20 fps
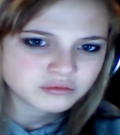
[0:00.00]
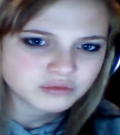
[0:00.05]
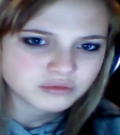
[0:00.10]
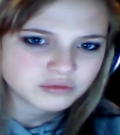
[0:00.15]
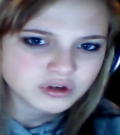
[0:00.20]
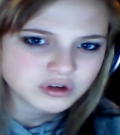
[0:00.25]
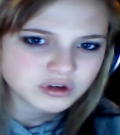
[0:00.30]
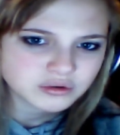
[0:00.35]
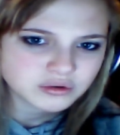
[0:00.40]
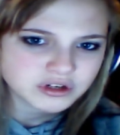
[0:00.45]

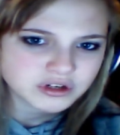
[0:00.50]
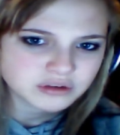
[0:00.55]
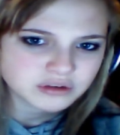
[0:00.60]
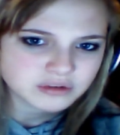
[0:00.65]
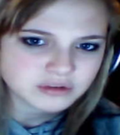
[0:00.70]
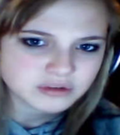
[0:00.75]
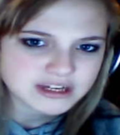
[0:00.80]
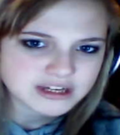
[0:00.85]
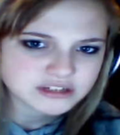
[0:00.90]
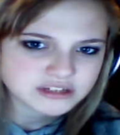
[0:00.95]
where was it
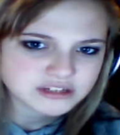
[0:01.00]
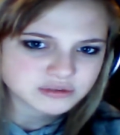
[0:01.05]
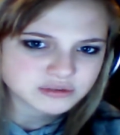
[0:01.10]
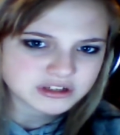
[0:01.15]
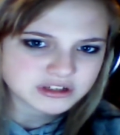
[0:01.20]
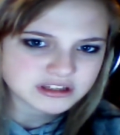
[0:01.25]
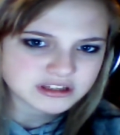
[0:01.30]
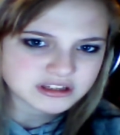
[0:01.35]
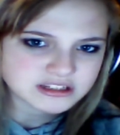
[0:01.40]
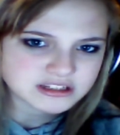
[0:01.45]
last
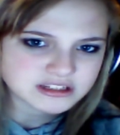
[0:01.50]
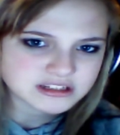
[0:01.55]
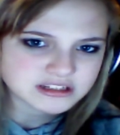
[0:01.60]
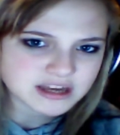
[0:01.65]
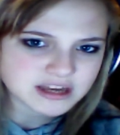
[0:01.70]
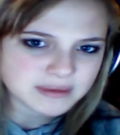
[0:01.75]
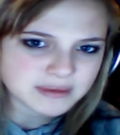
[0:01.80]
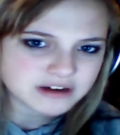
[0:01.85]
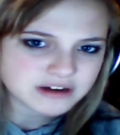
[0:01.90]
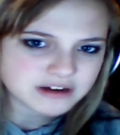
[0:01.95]
week at this
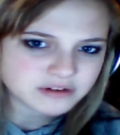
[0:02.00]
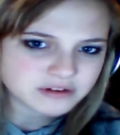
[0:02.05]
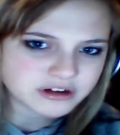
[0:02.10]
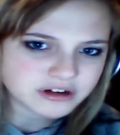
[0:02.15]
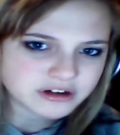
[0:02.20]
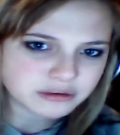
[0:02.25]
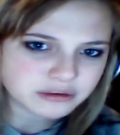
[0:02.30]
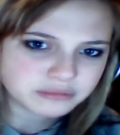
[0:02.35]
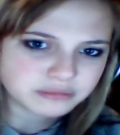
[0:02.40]
time? I don't know.